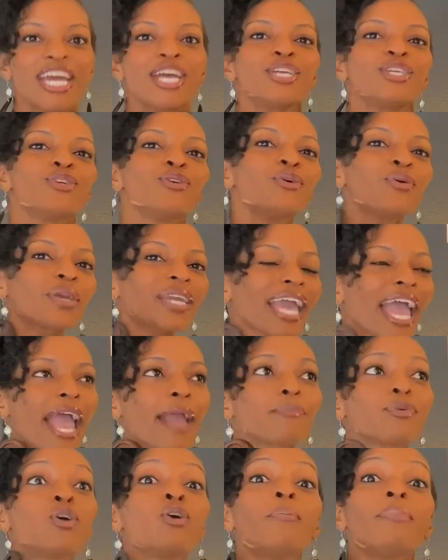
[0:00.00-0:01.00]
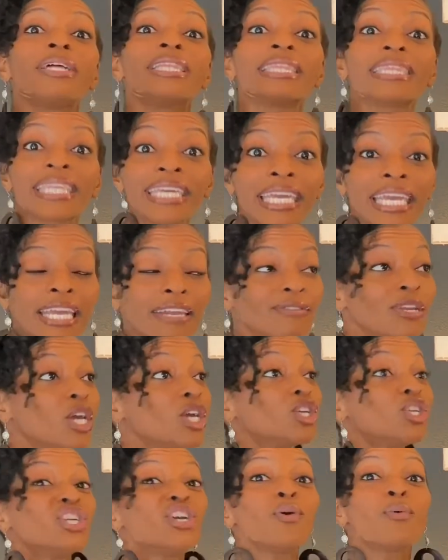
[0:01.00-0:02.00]
You came, you believed,
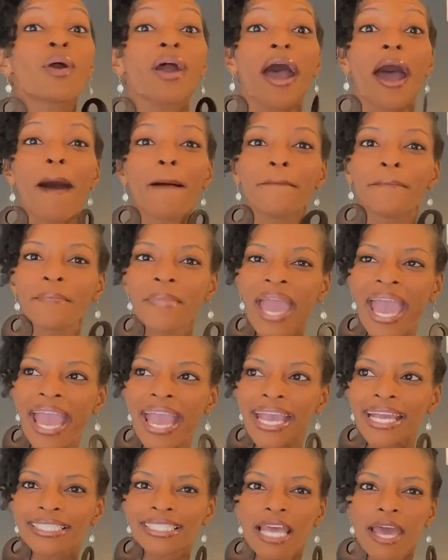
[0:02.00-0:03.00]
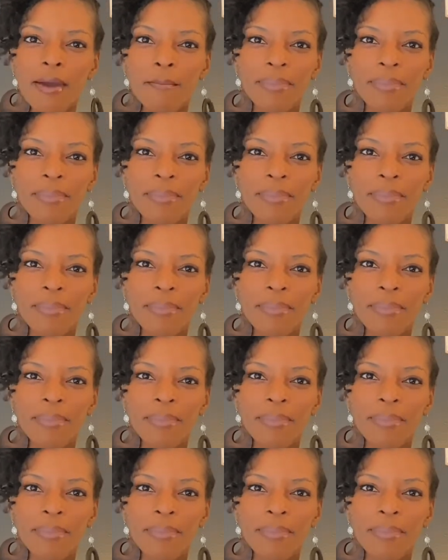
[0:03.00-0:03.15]
you were amazed,